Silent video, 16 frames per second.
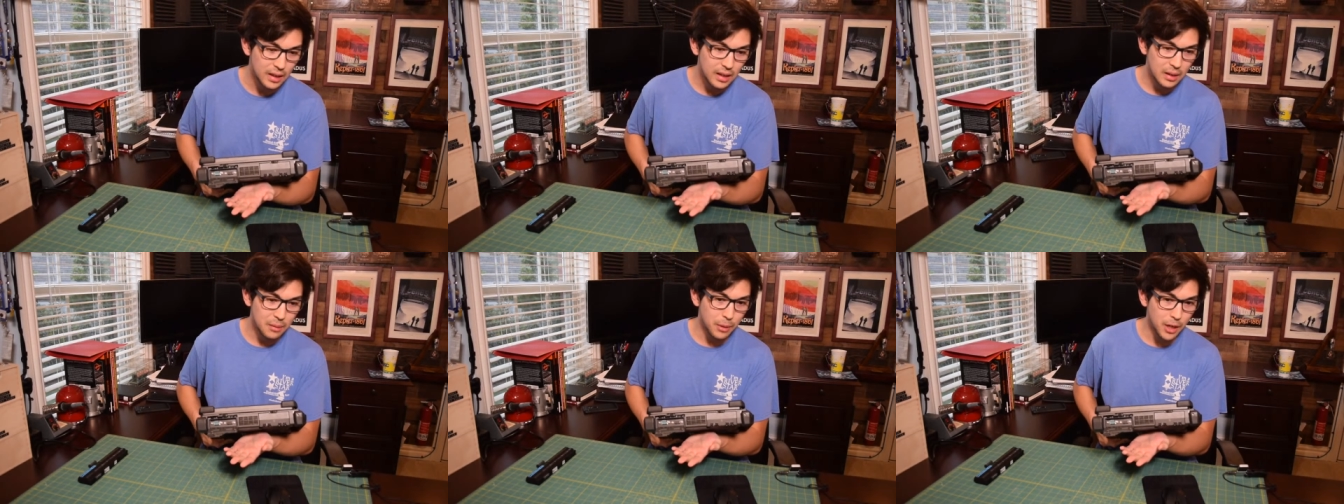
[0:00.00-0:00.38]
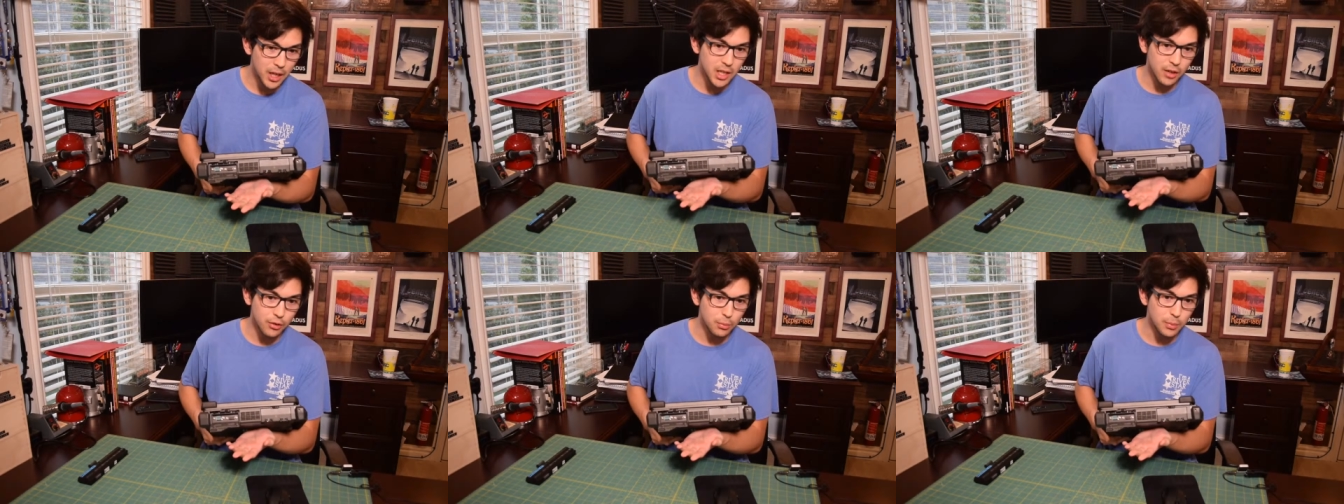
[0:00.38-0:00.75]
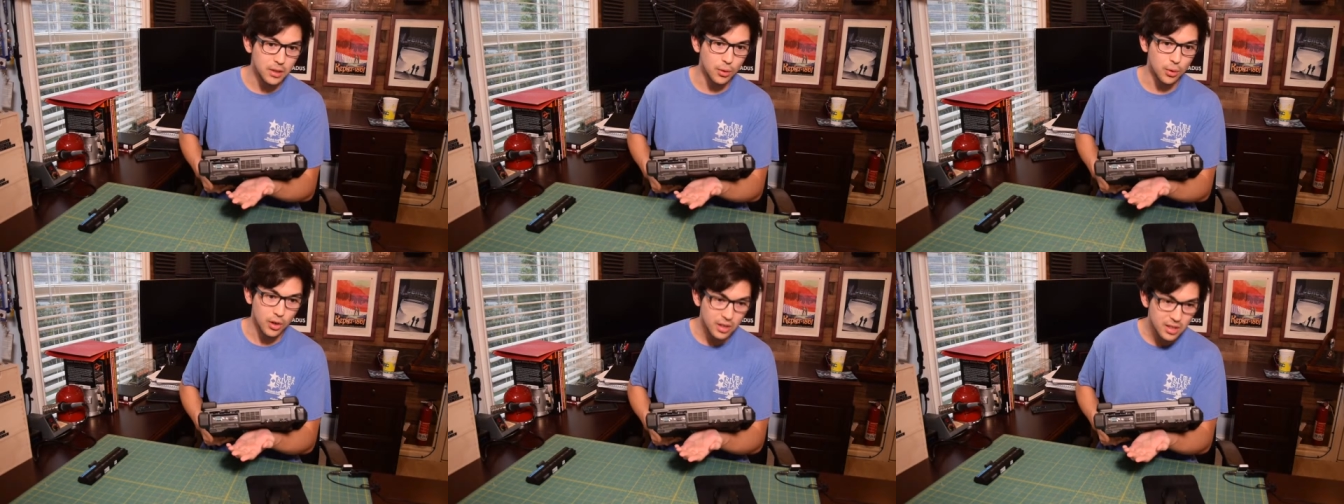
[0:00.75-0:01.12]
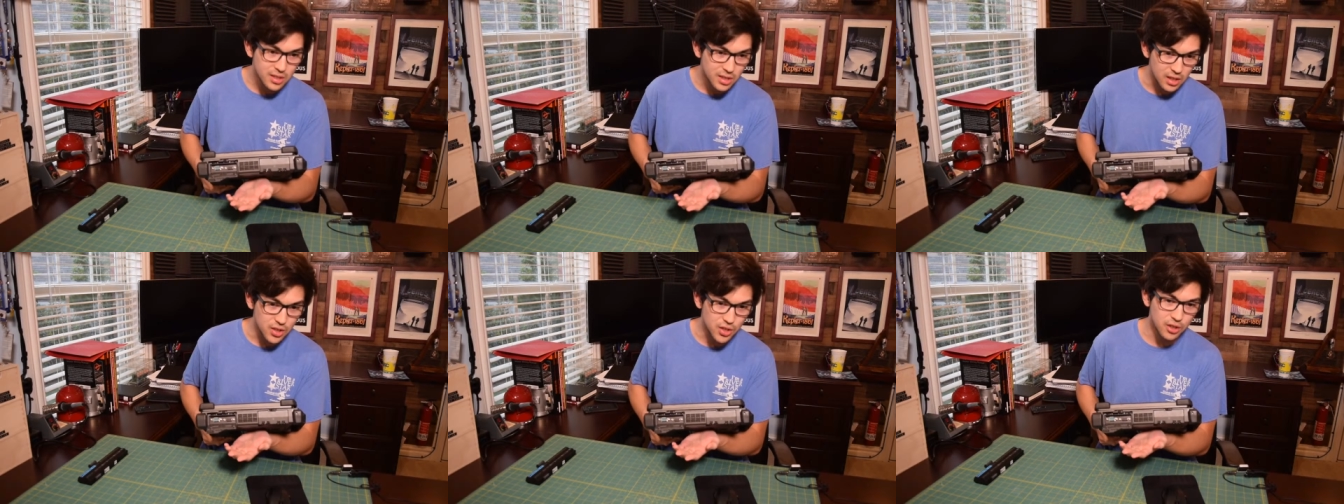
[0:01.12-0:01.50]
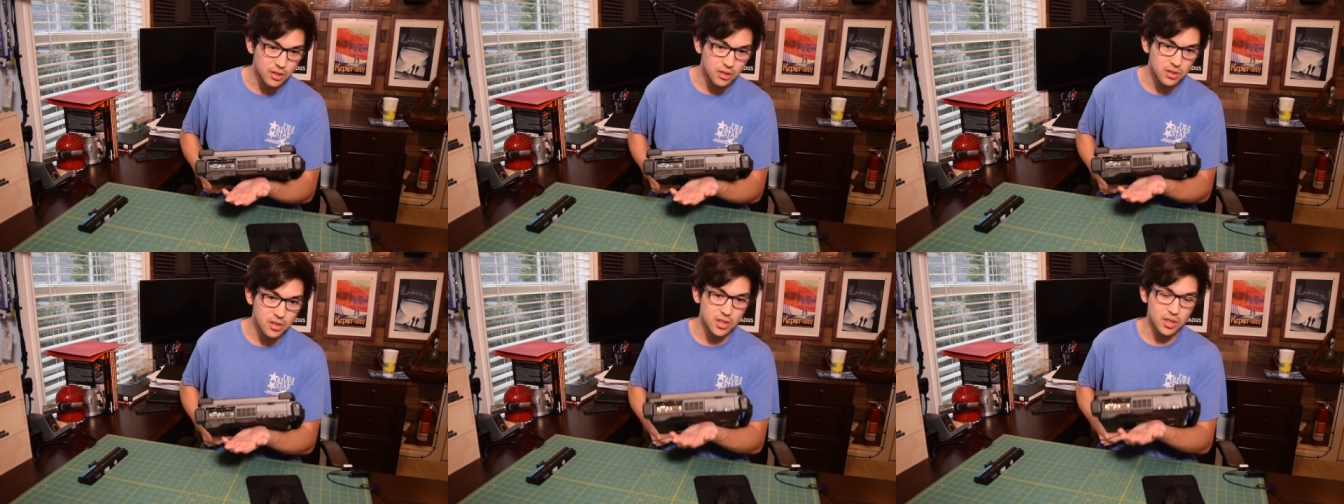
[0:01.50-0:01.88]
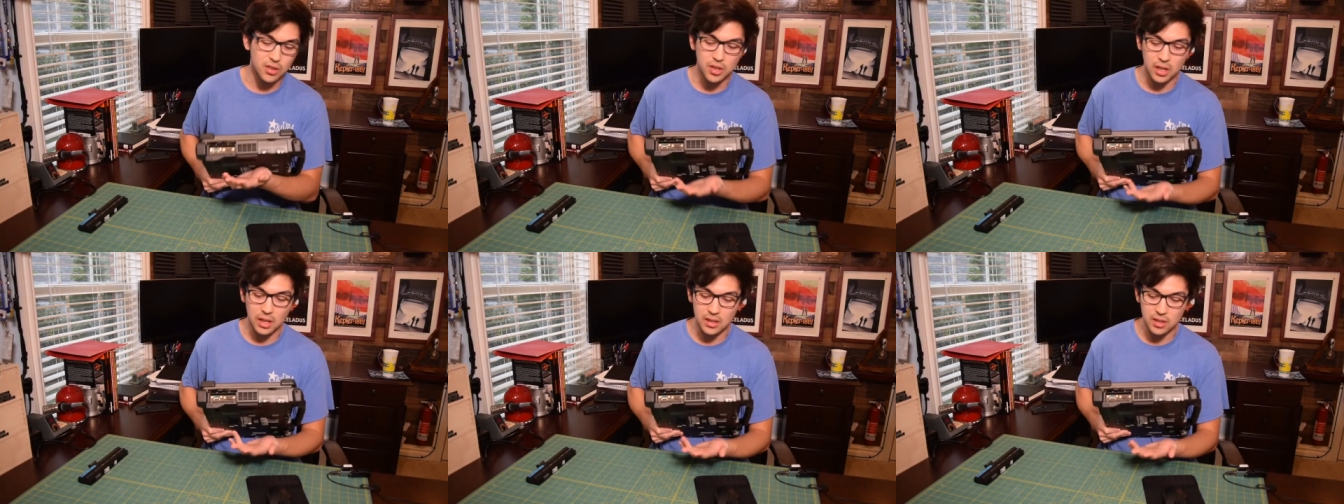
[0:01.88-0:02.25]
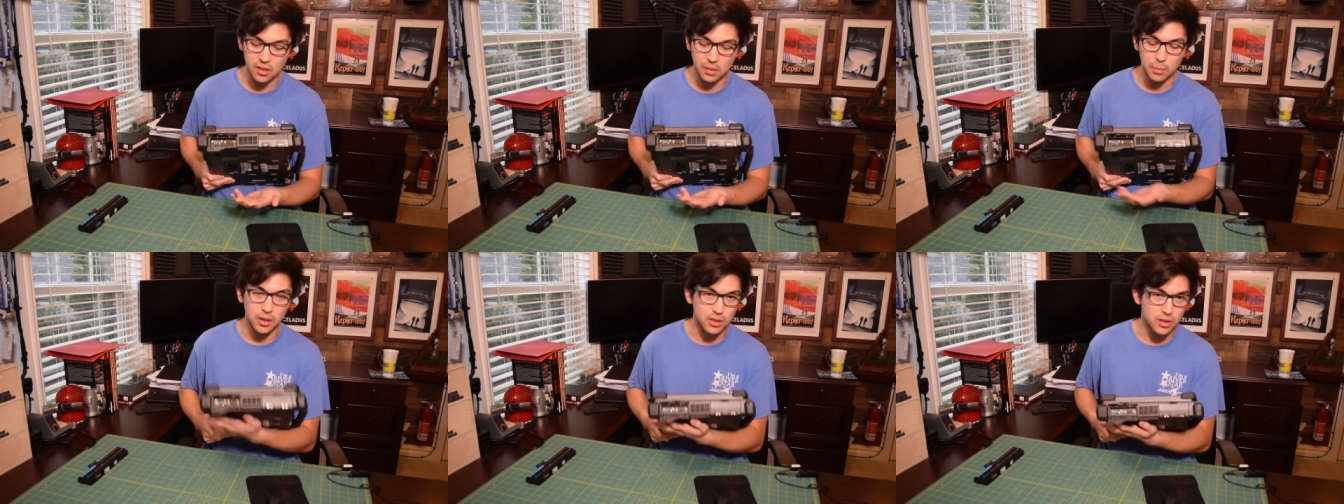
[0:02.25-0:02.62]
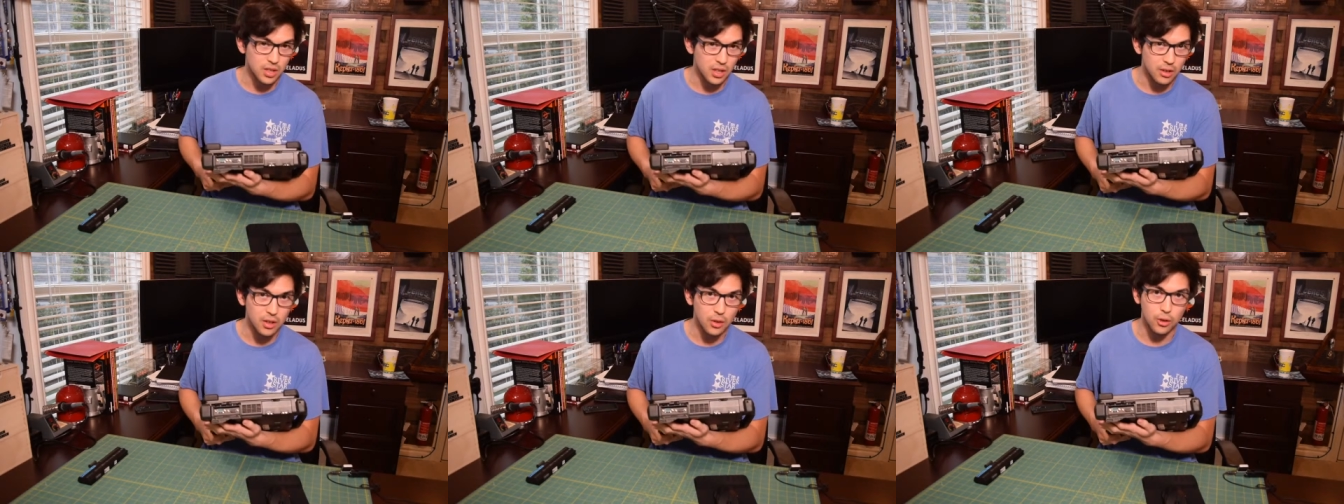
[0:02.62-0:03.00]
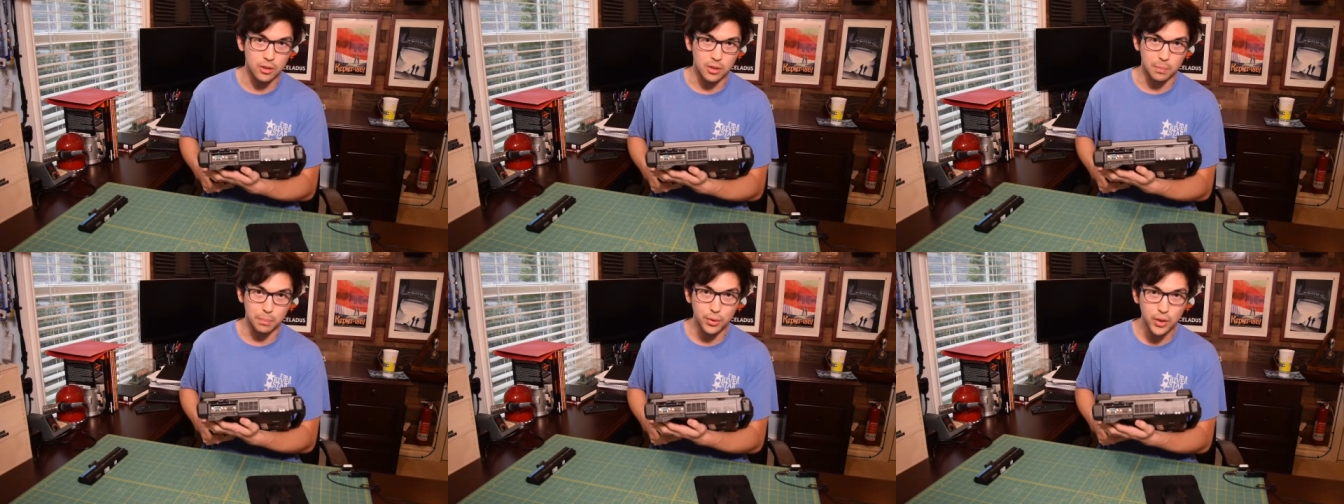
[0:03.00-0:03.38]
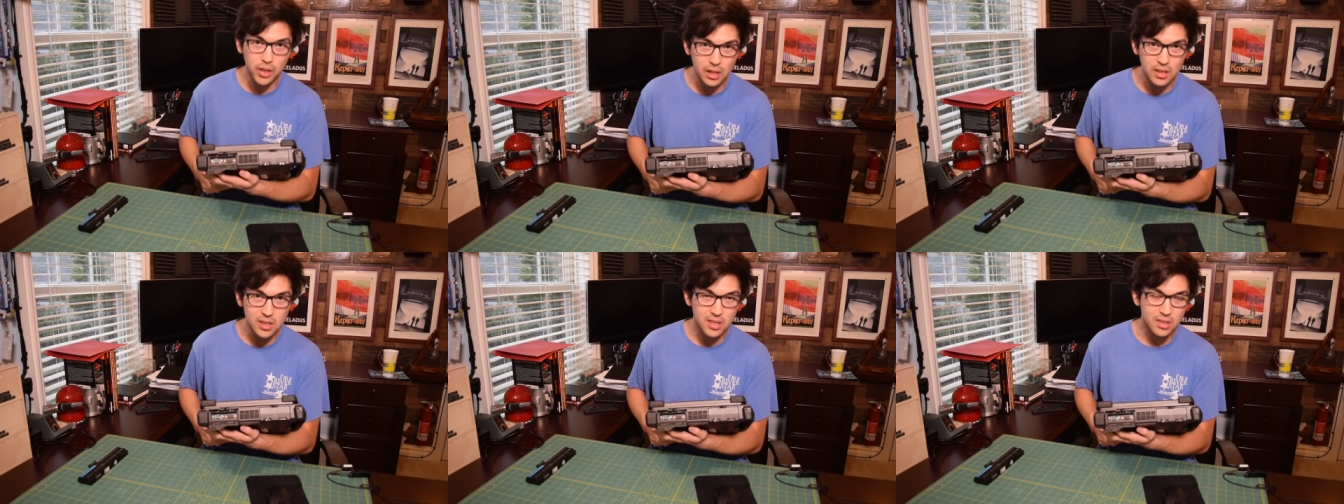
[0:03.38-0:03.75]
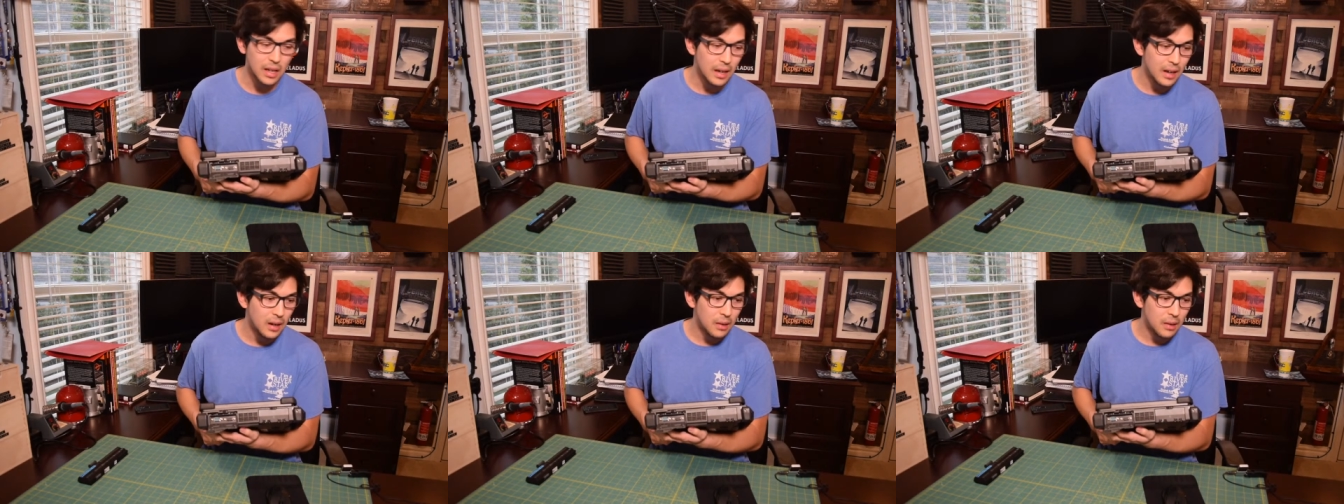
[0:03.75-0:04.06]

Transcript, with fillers: by government organizations such as the military or the police,